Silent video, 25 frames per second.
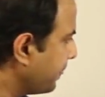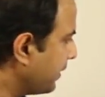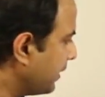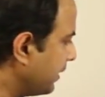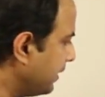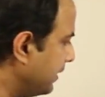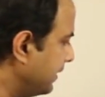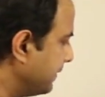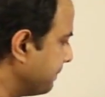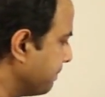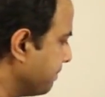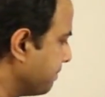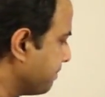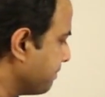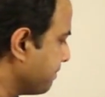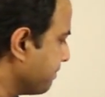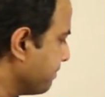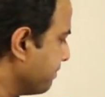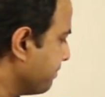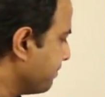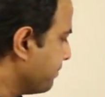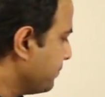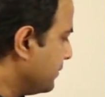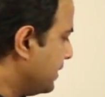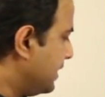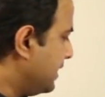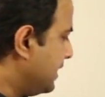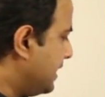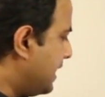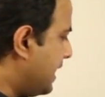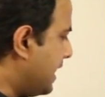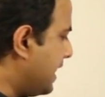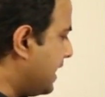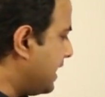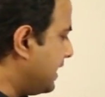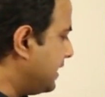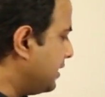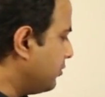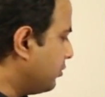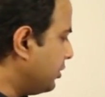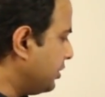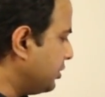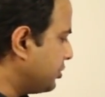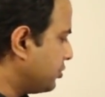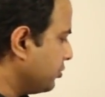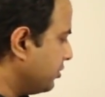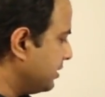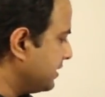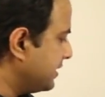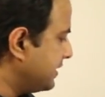Okay. And what
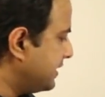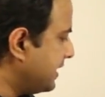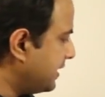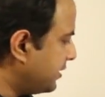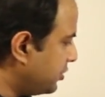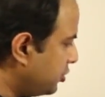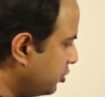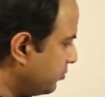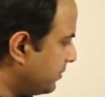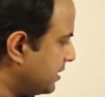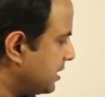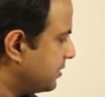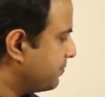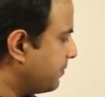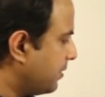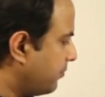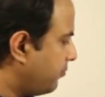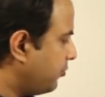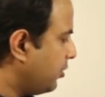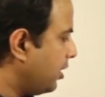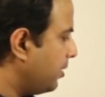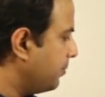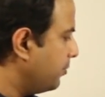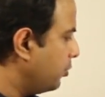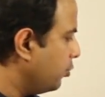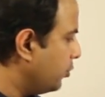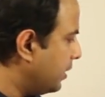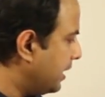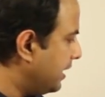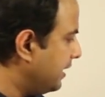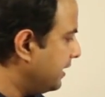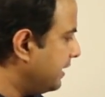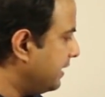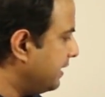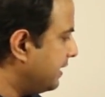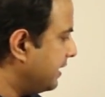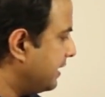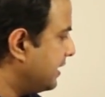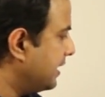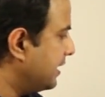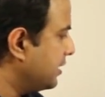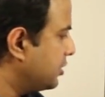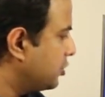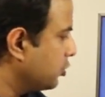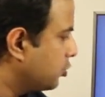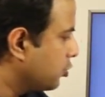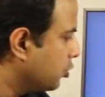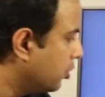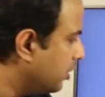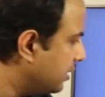it shows is that humans performed well in regards
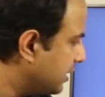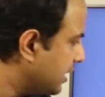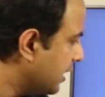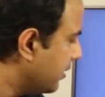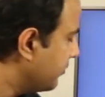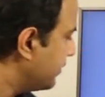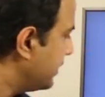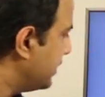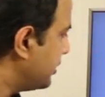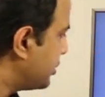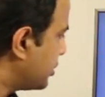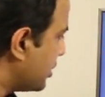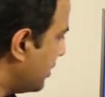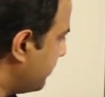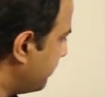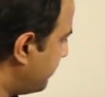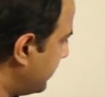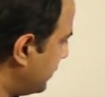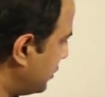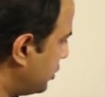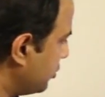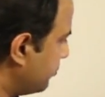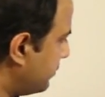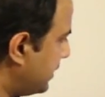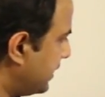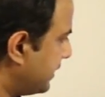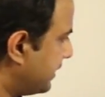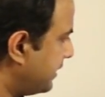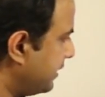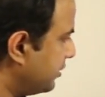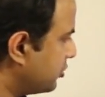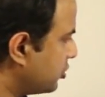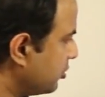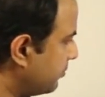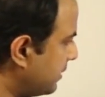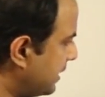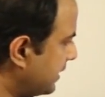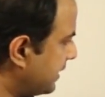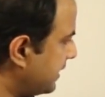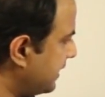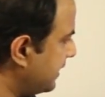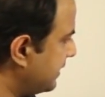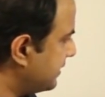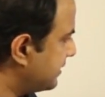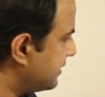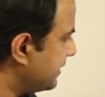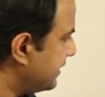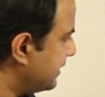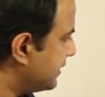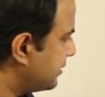to code coverage compared to monkeys. So
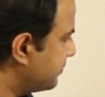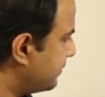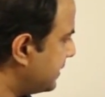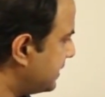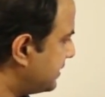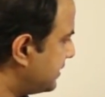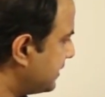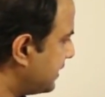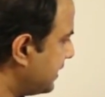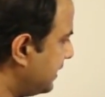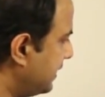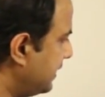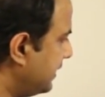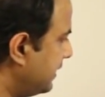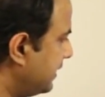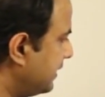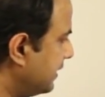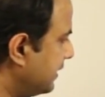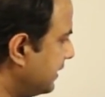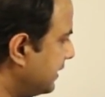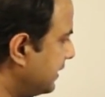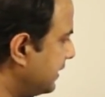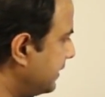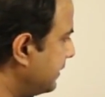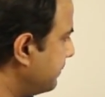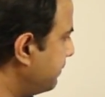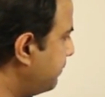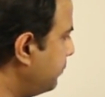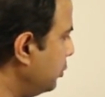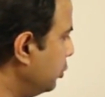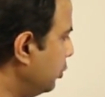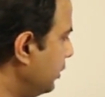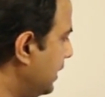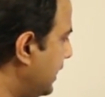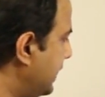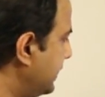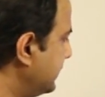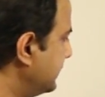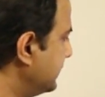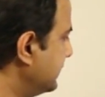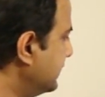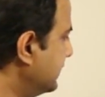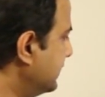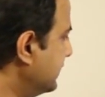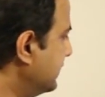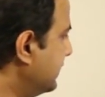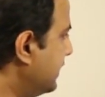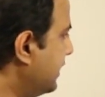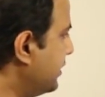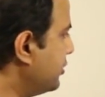monkeys is basically a blue line,
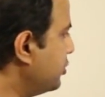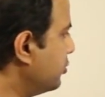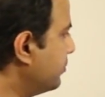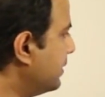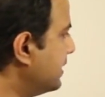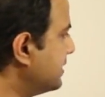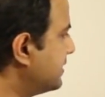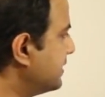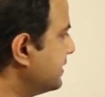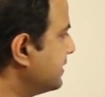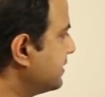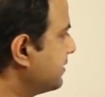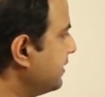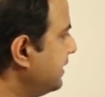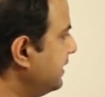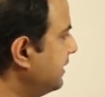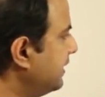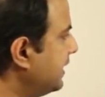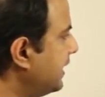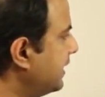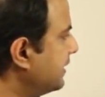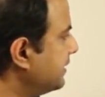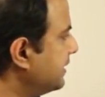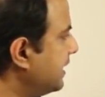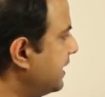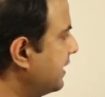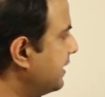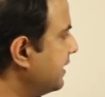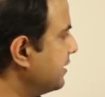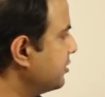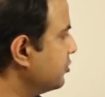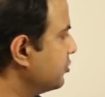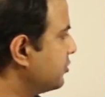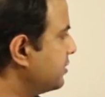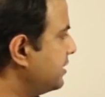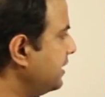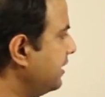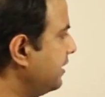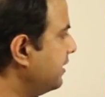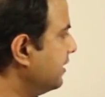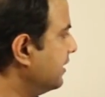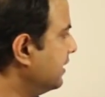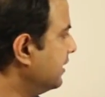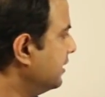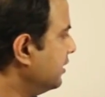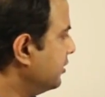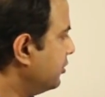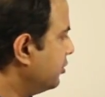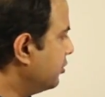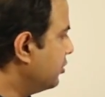and humans is green line. And as you see,
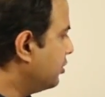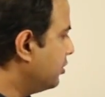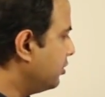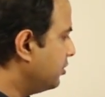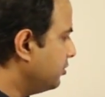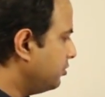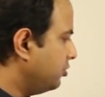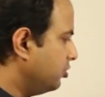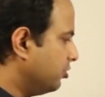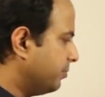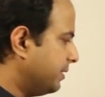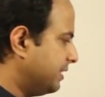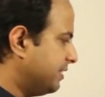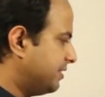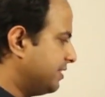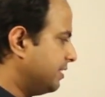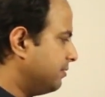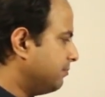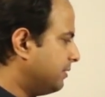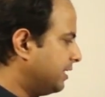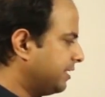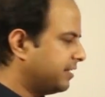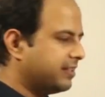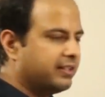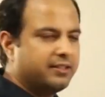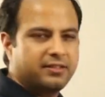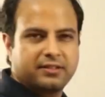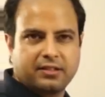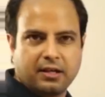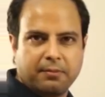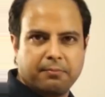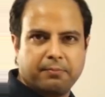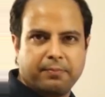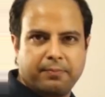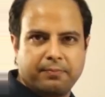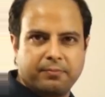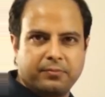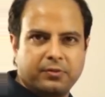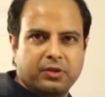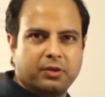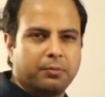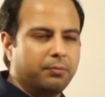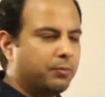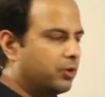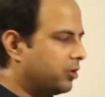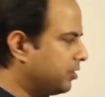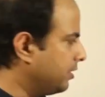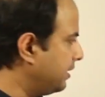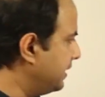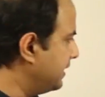humans and monkeys
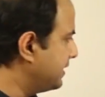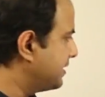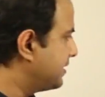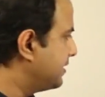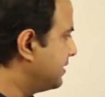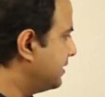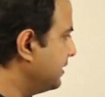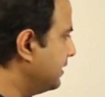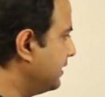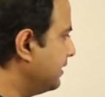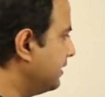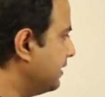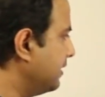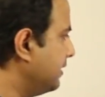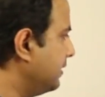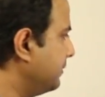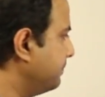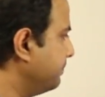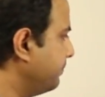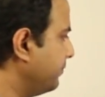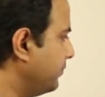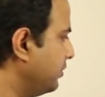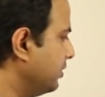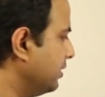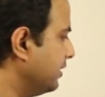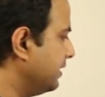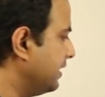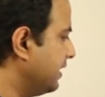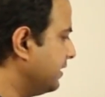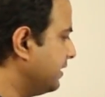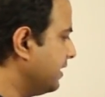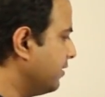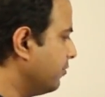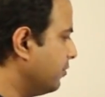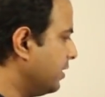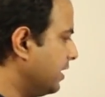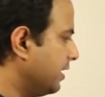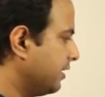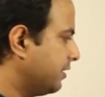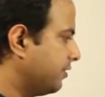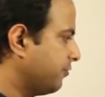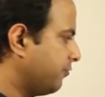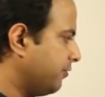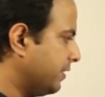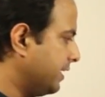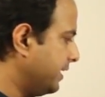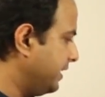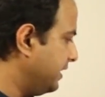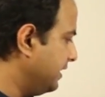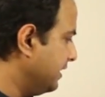more or less they worked
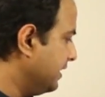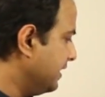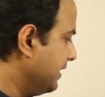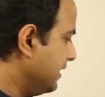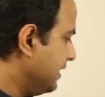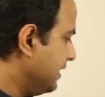fine.